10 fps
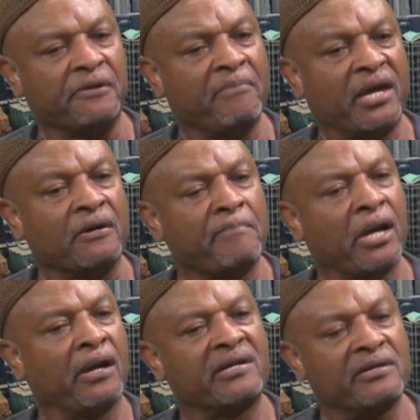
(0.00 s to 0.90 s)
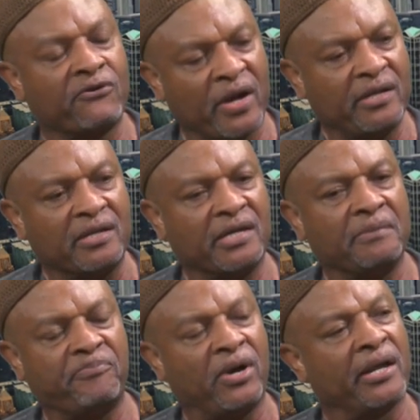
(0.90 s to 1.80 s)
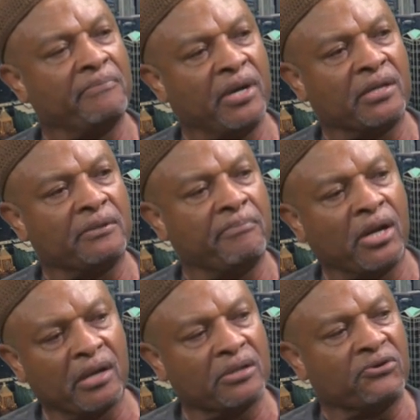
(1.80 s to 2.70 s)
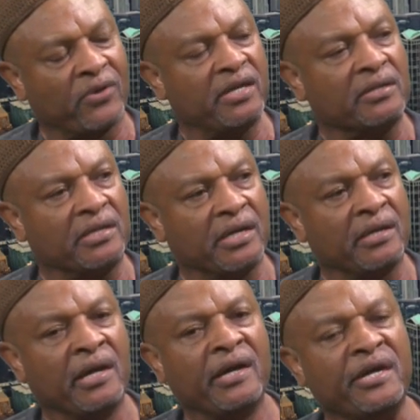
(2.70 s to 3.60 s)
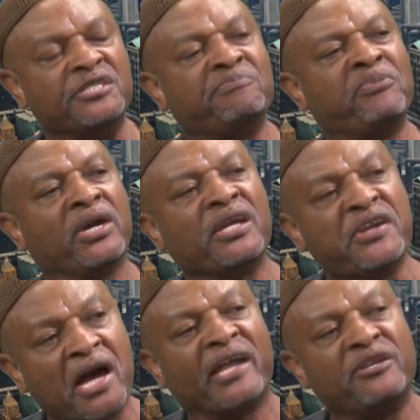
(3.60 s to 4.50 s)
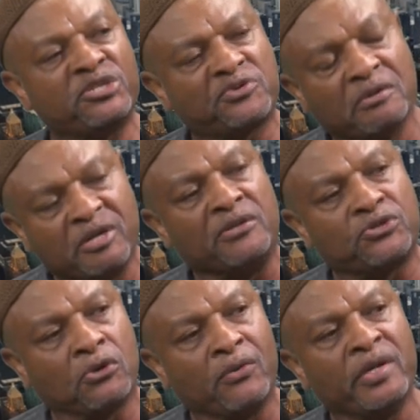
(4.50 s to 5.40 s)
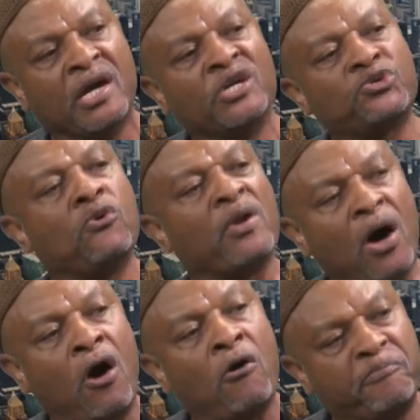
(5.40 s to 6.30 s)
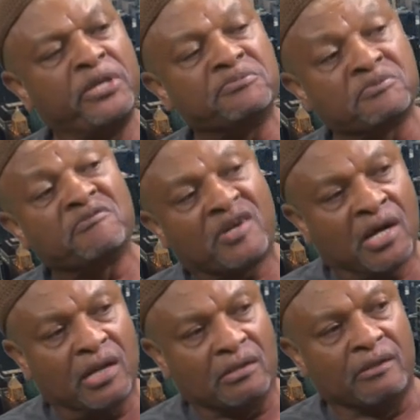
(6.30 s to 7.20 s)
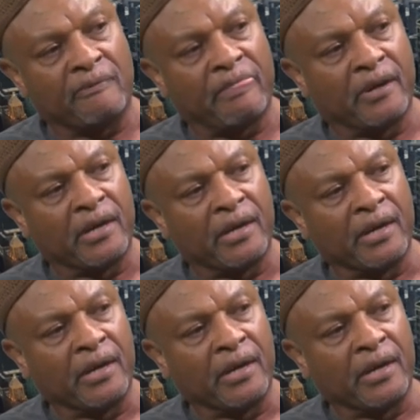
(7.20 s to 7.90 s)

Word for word: to make America great again, part of making America great again is being non-discriminatory toward all people of color. Yeah, which he